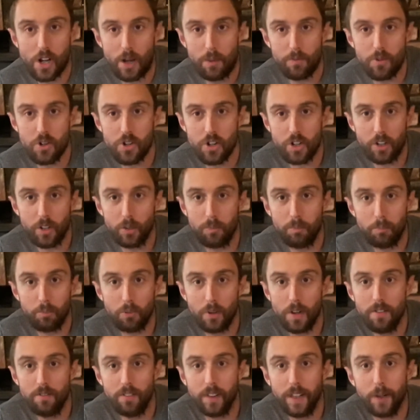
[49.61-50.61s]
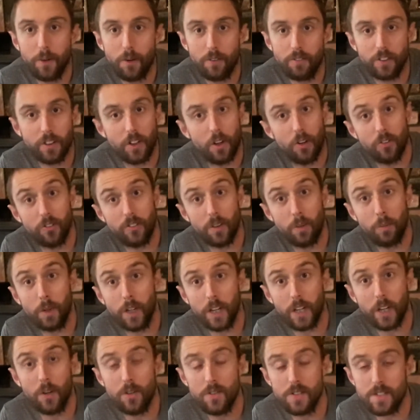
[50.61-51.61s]
I'm just going to briefly go over those, and then we're
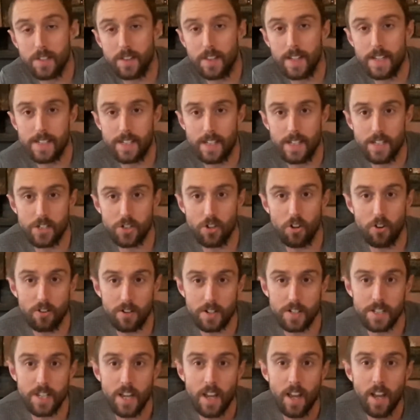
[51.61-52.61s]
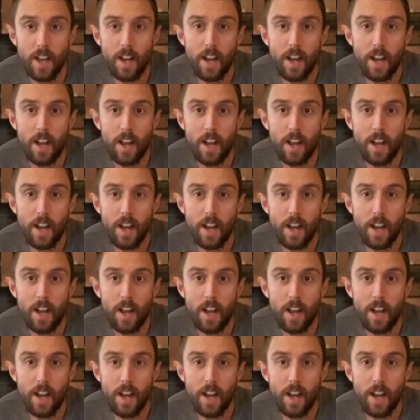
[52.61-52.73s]
going to go into things like socks